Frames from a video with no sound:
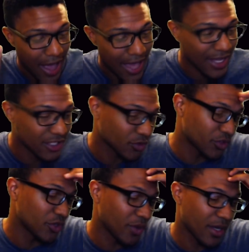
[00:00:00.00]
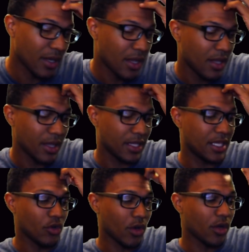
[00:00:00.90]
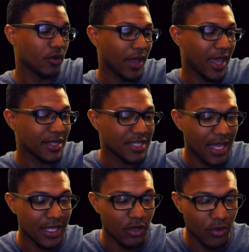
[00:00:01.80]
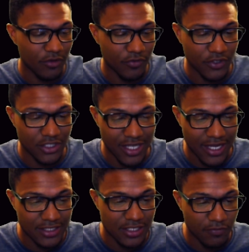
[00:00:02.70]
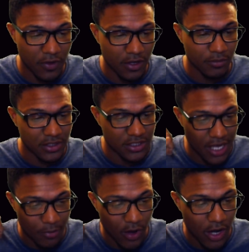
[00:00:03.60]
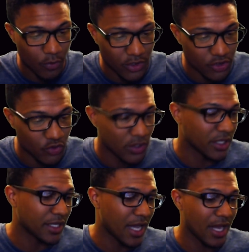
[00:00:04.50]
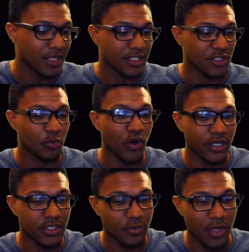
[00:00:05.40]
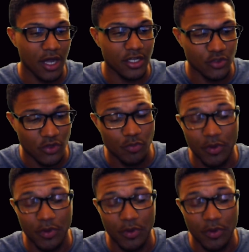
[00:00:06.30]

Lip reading: I guess we're doing hero, anti-hero, vigilante Venom this time around, which is really kind of disappointing to be honest with you.